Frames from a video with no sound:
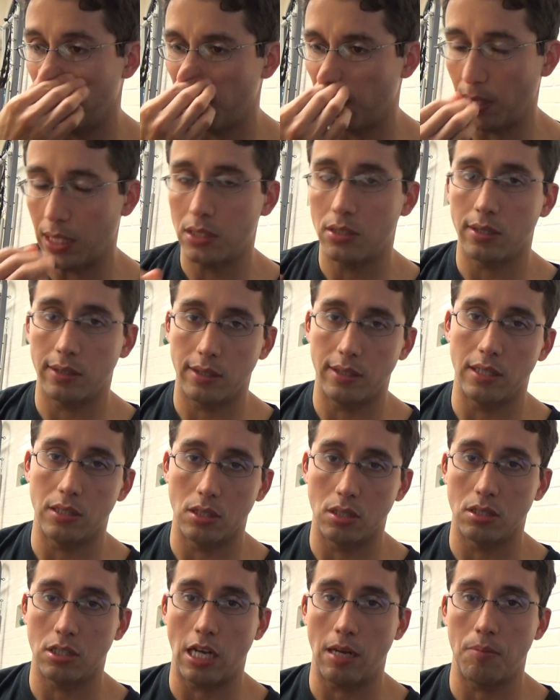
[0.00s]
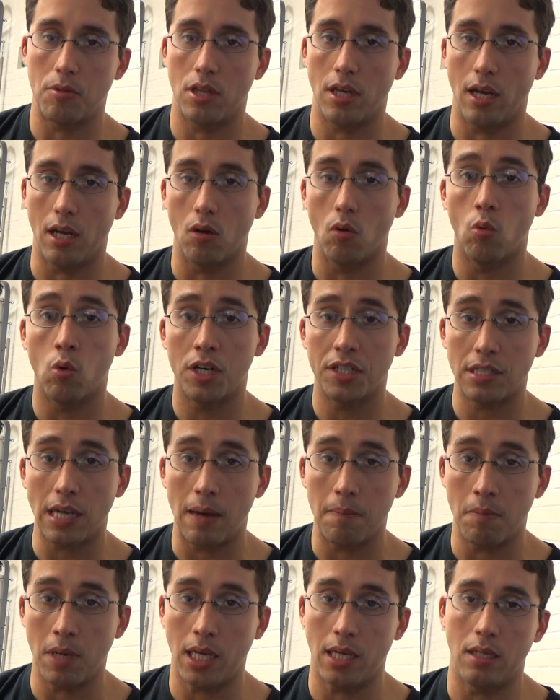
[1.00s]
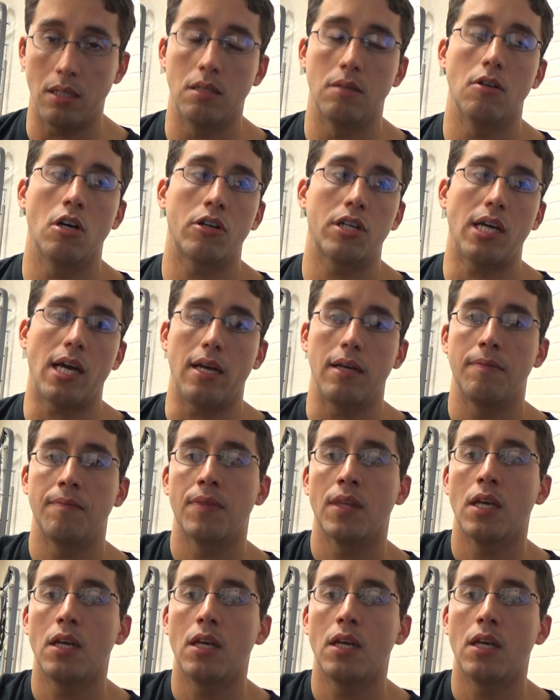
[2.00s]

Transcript: Basically, it's the same thing. What does that mean? Okay.